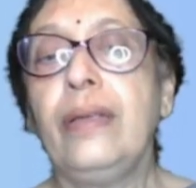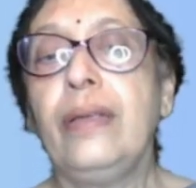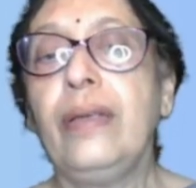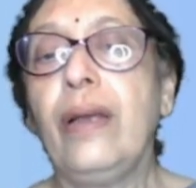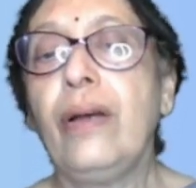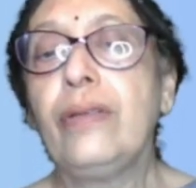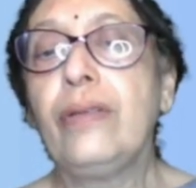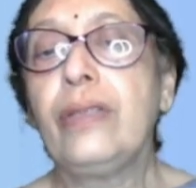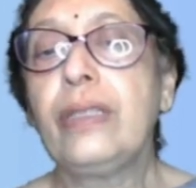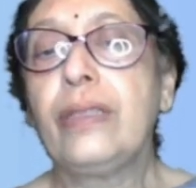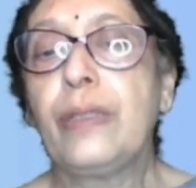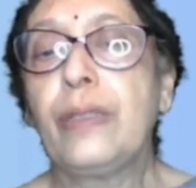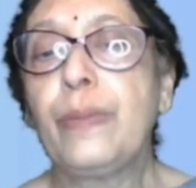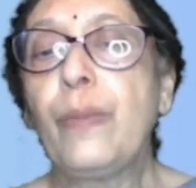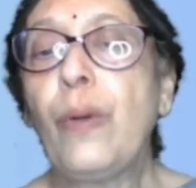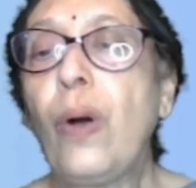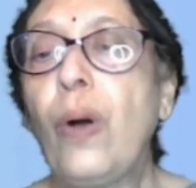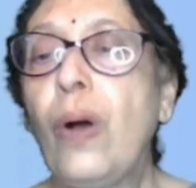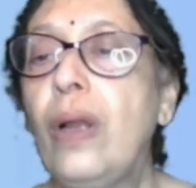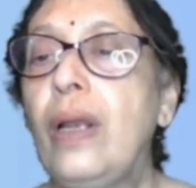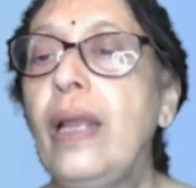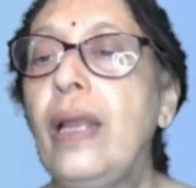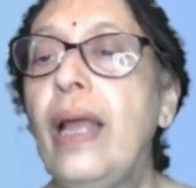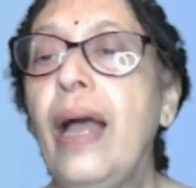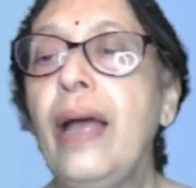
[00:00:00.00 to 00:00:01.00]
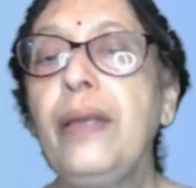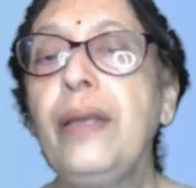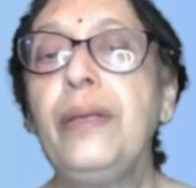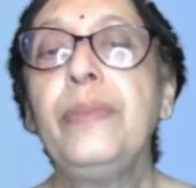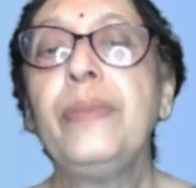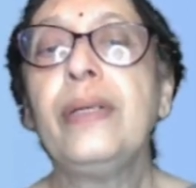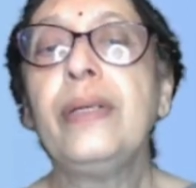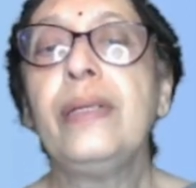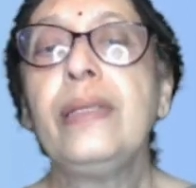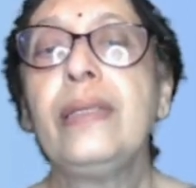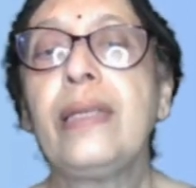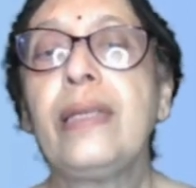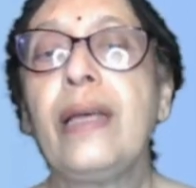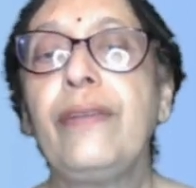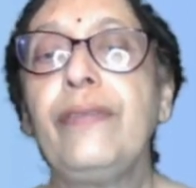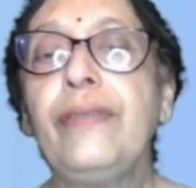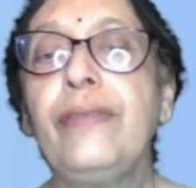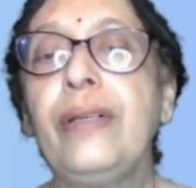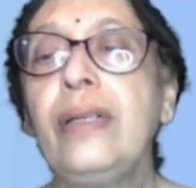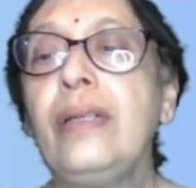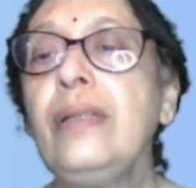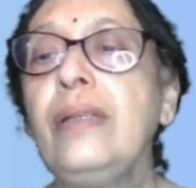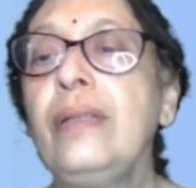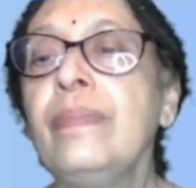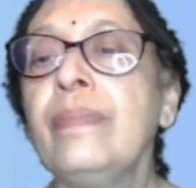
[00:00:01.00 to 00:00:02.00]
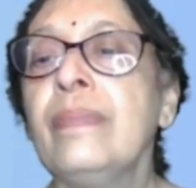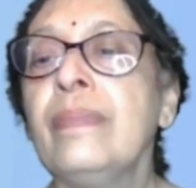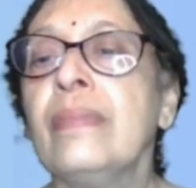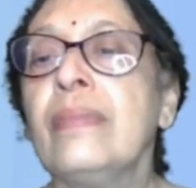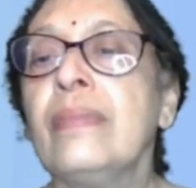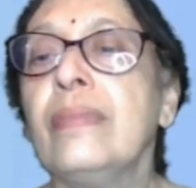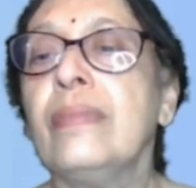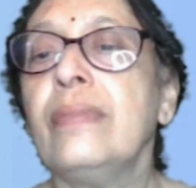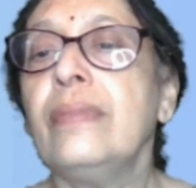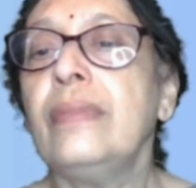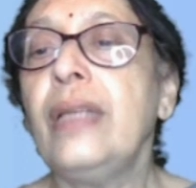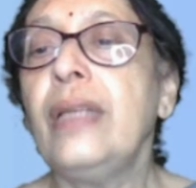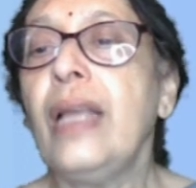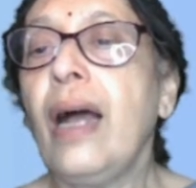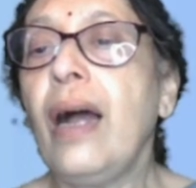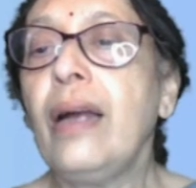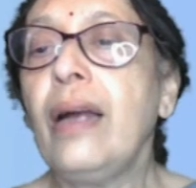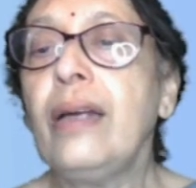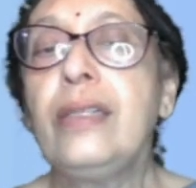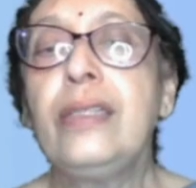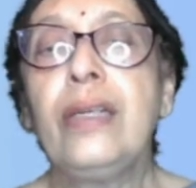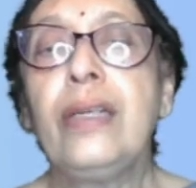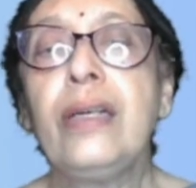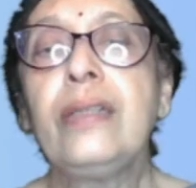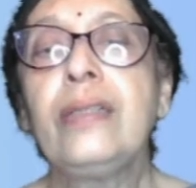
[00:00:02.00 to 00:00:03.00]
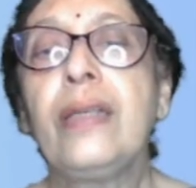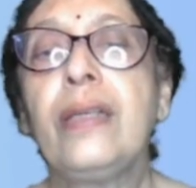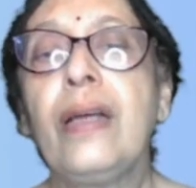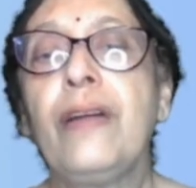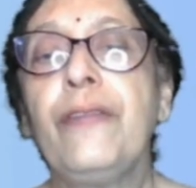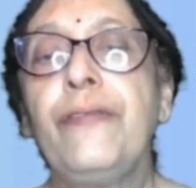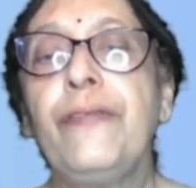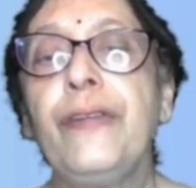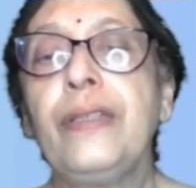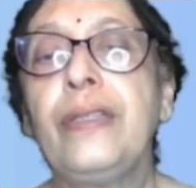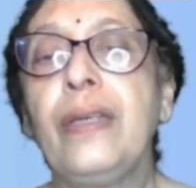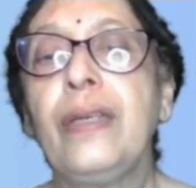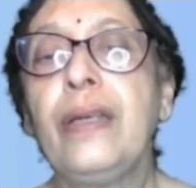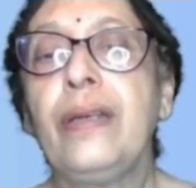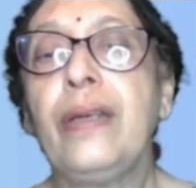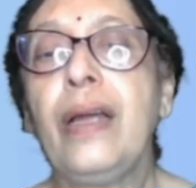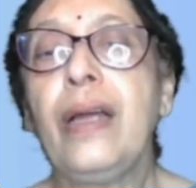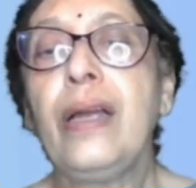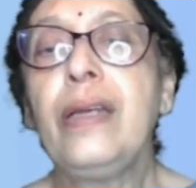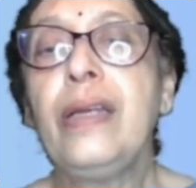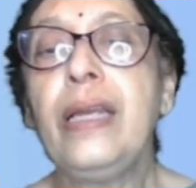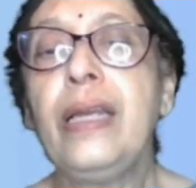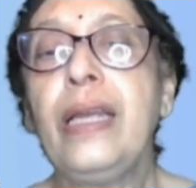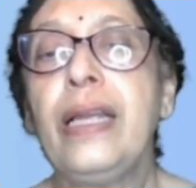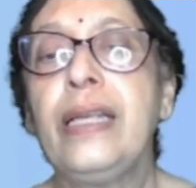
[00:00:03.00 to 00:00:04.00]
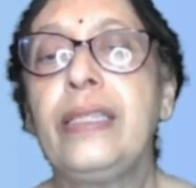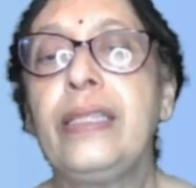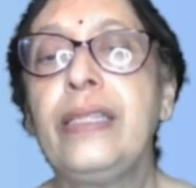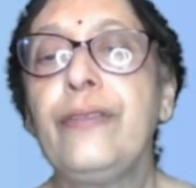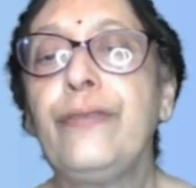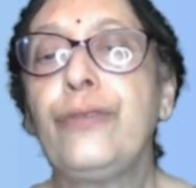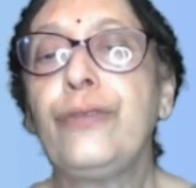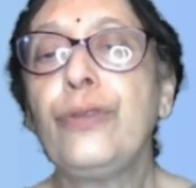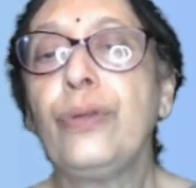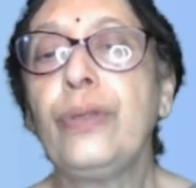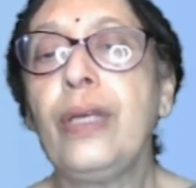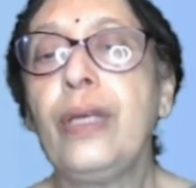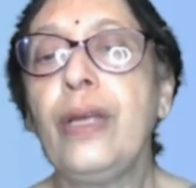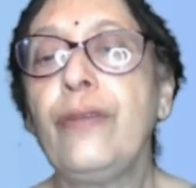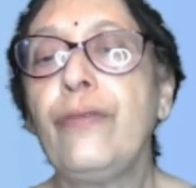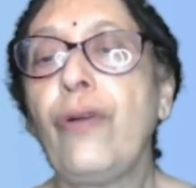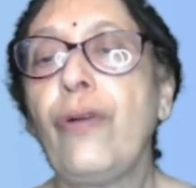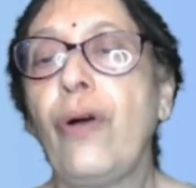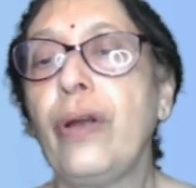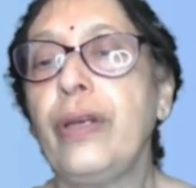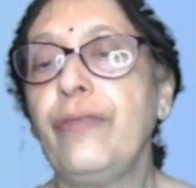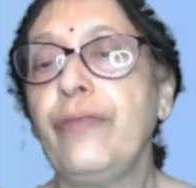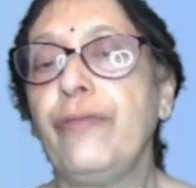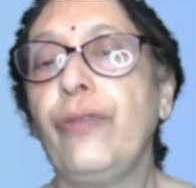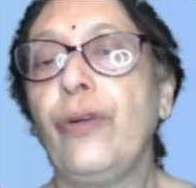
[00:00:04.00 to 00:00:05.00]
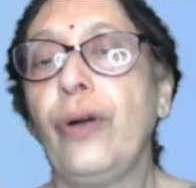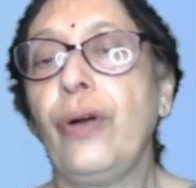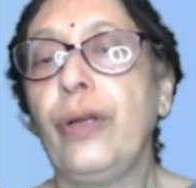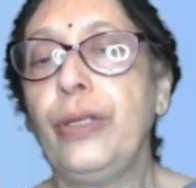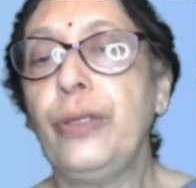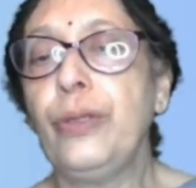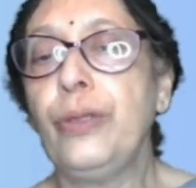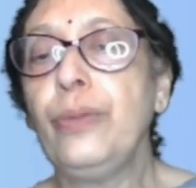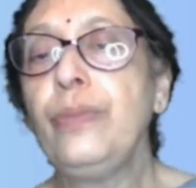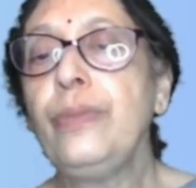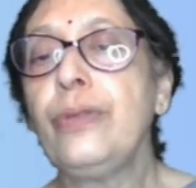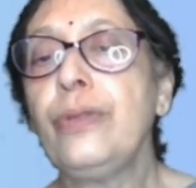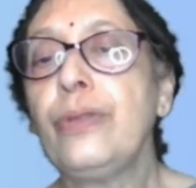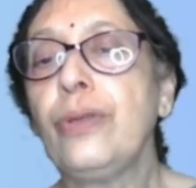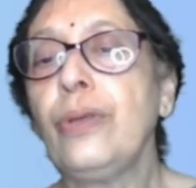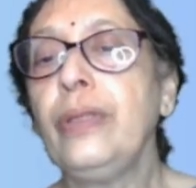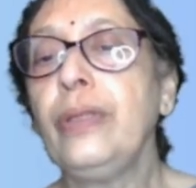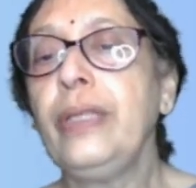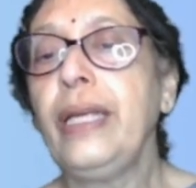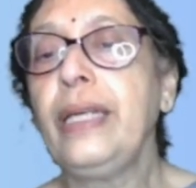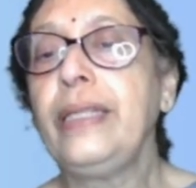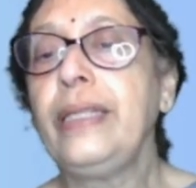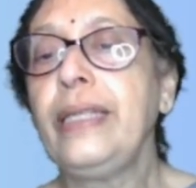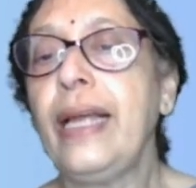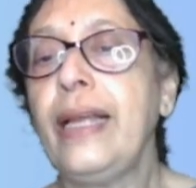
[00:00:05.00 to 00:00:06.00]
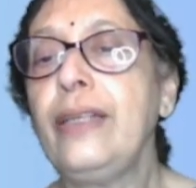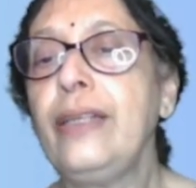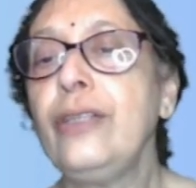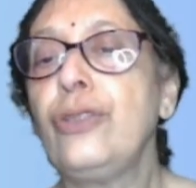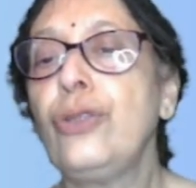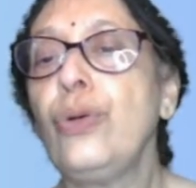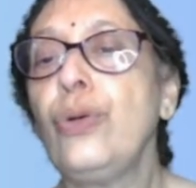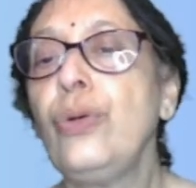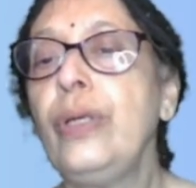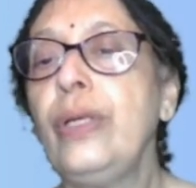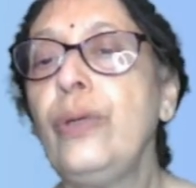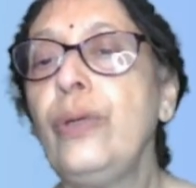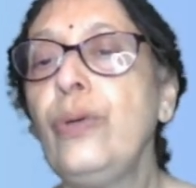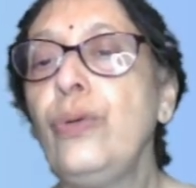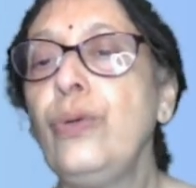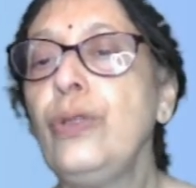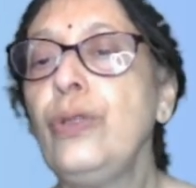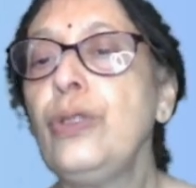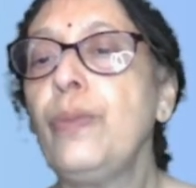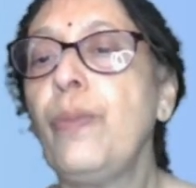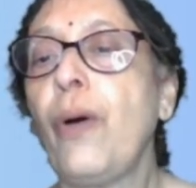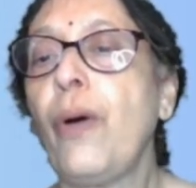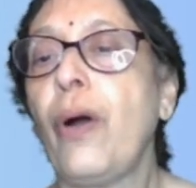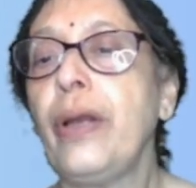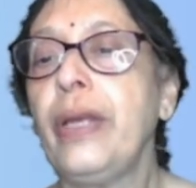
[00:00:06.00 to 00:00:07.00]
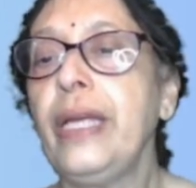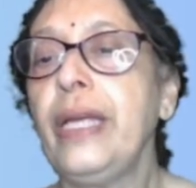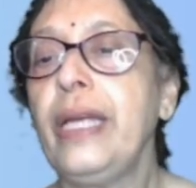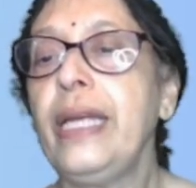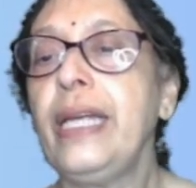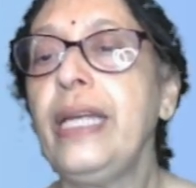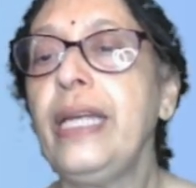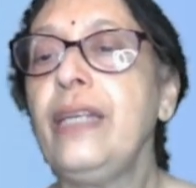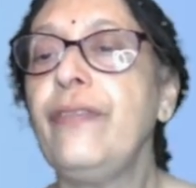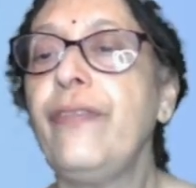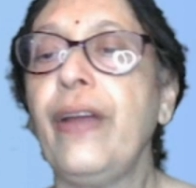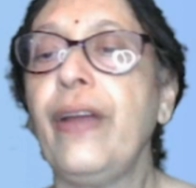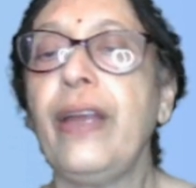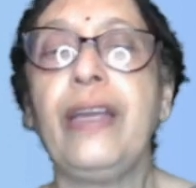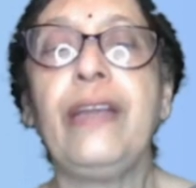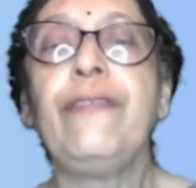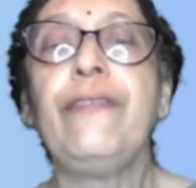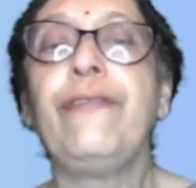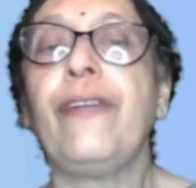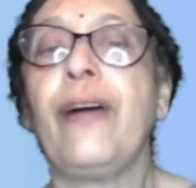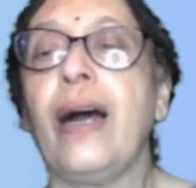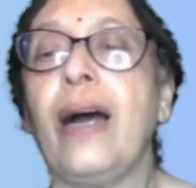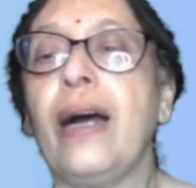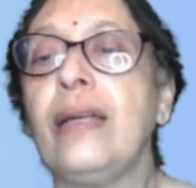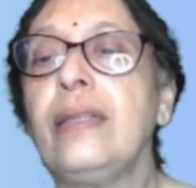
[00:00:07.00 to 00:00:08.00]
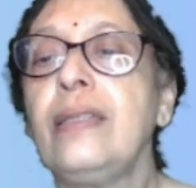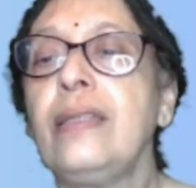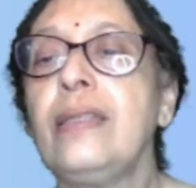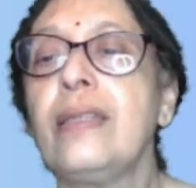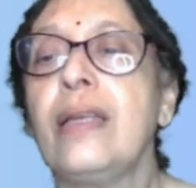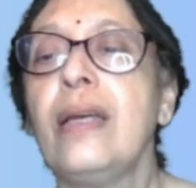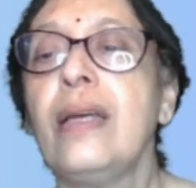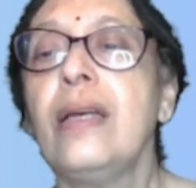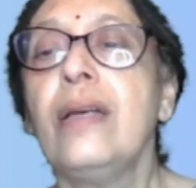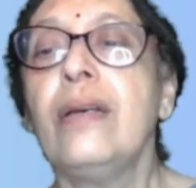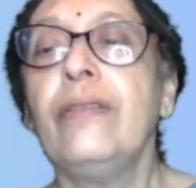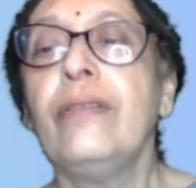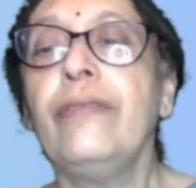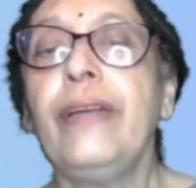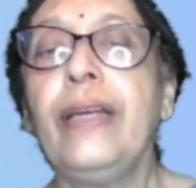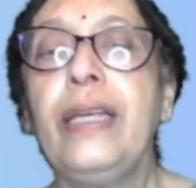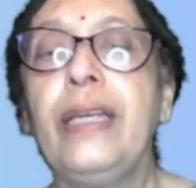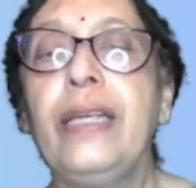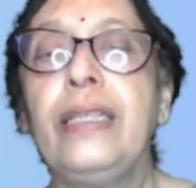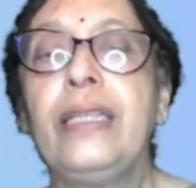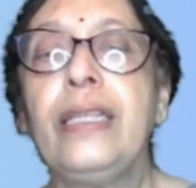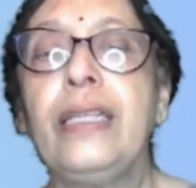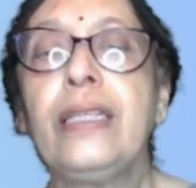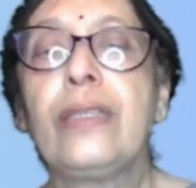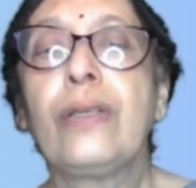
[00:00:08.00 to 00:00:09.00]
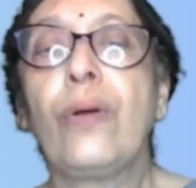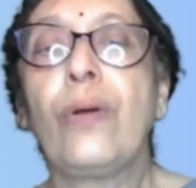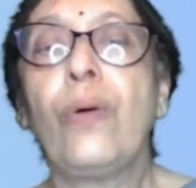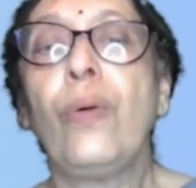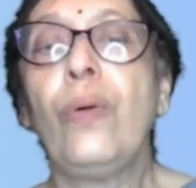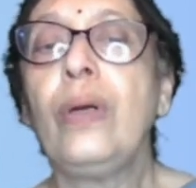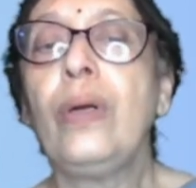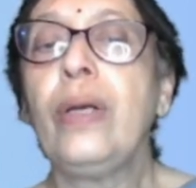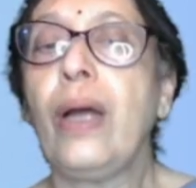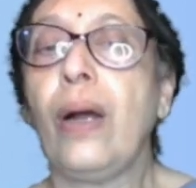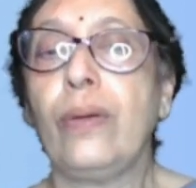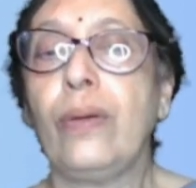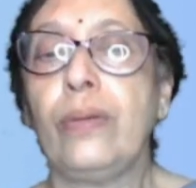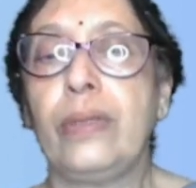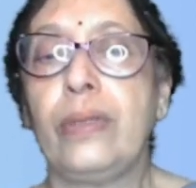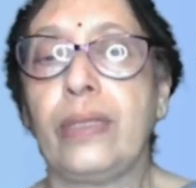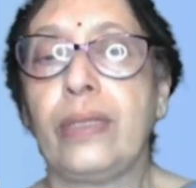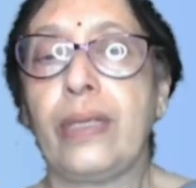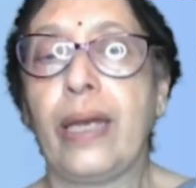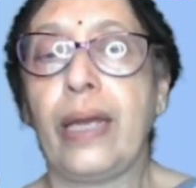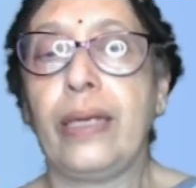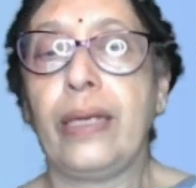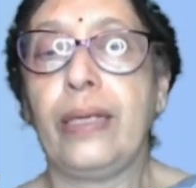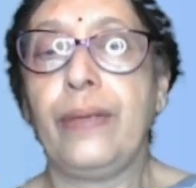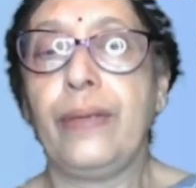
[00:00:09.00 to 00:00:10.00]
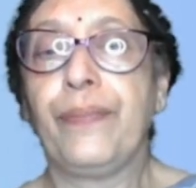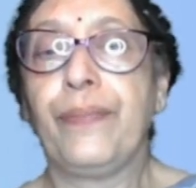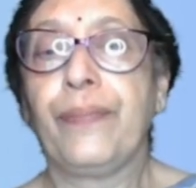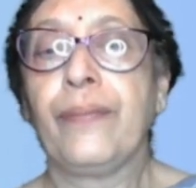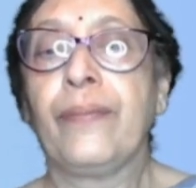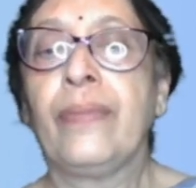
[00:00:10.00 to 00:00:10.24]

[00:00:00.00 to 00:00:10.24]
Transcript: Now, small animals have a larger surface area relative to their volume, so they tend to lose body heat very fast when it is cold outside.